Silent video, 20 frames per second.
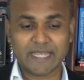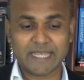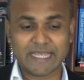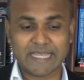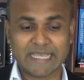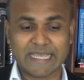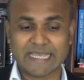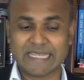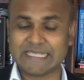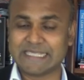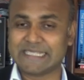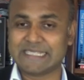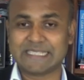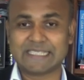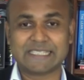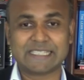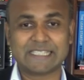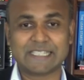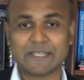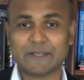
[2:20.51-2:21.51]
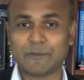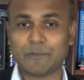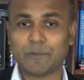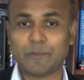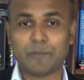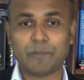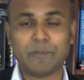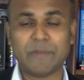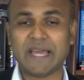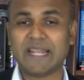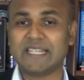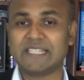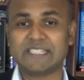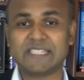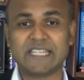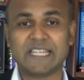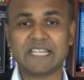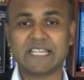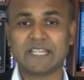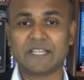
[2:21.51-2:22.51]
is
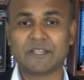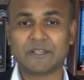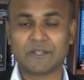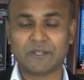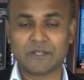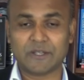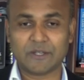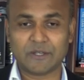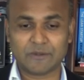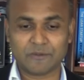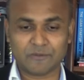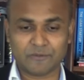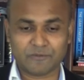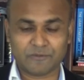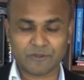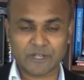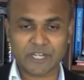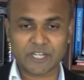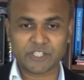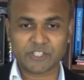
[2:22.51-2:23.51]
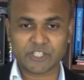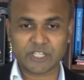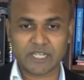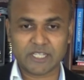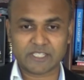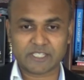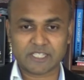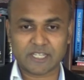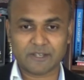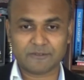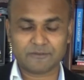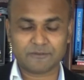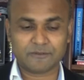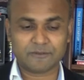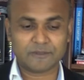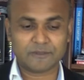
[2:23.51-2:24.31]
managing financial stuff.